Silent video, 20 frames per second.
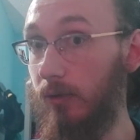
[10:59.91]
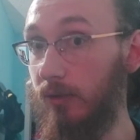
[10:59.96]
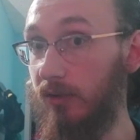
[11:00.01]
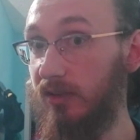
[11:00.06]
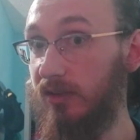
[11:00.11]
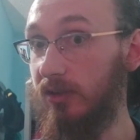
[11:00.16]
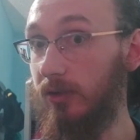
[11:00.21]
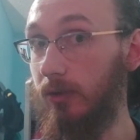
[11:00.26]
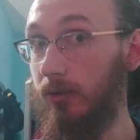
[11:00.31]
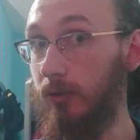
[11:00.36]

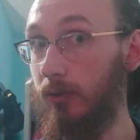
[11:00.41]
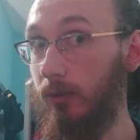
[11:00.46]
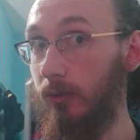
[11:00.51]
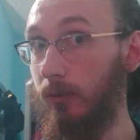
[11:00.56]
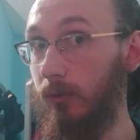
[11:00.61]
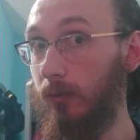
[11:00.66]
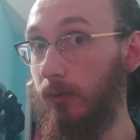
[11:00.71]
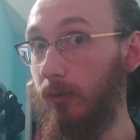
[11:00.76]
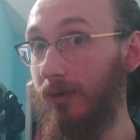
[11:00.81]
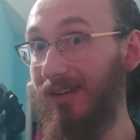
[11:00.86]
so
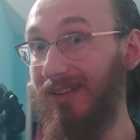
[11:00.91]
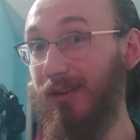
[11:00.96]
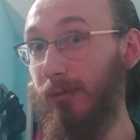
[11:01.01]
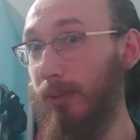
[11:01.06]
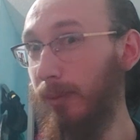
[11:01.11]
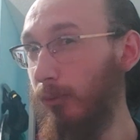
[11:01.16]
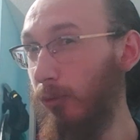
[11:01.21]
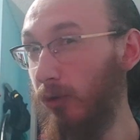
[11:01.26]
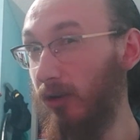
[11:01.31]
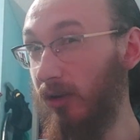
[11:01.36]
we're a little
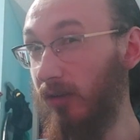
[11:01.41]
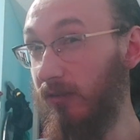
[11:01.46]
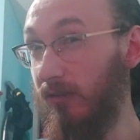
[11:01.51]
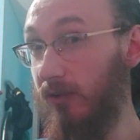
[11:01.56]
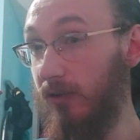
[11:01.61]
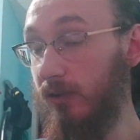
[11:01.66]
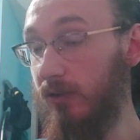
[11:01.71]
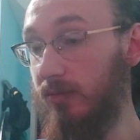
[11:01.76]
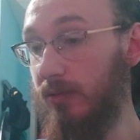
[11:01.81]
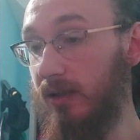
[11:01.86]
bit more
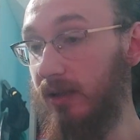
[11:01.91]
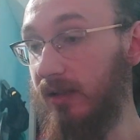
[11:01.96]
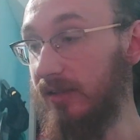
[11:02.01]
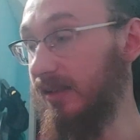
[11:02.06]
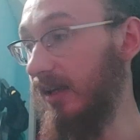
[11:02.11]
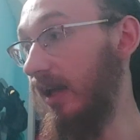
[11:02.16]
confused because